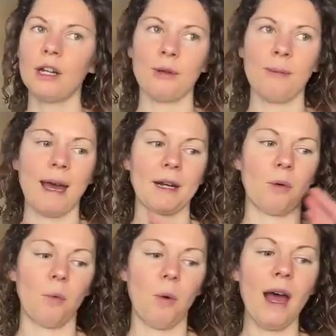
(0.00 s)
no
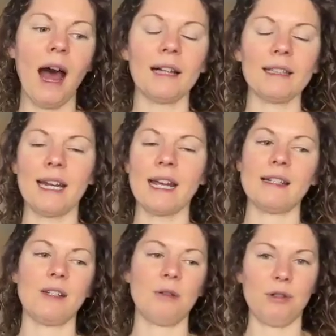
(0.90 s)
matter what
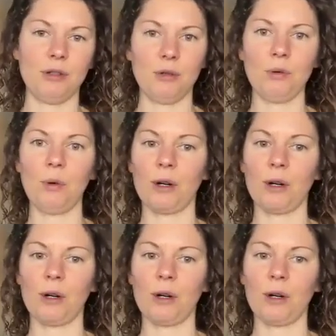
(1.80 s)
holidays you do